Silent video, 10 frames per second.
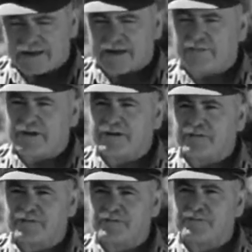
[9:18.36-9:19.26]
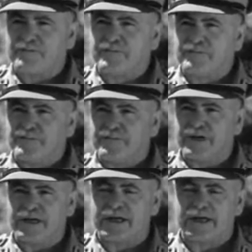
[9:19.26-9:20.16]
And I wonder if you
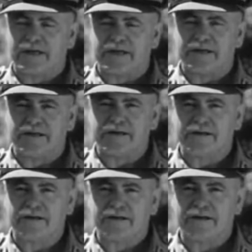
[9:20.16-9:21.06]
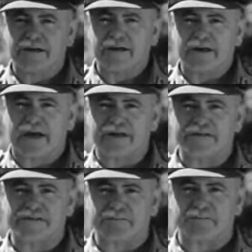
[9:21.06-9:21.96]
really
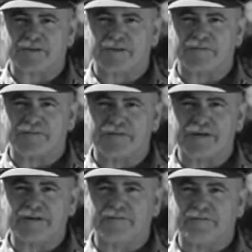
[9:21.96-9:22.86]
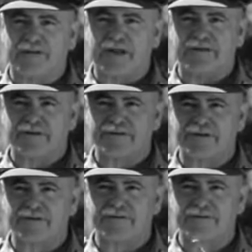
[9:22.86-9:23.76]
accept that the fate of one of us
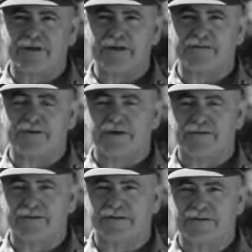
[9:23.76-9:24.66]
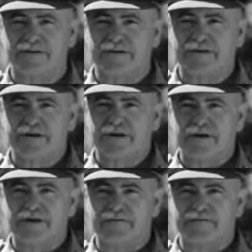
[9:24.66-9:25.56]
is the fate of all of us,
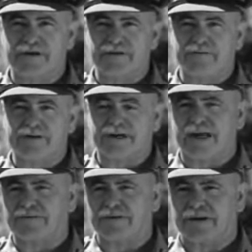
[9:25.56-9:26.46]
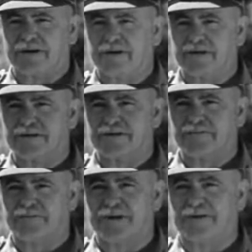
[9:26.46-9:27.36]
and the fate of the country is
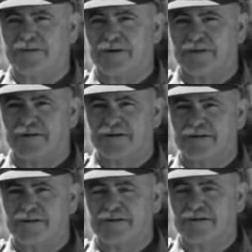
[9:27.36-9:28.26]
the fate of all of us.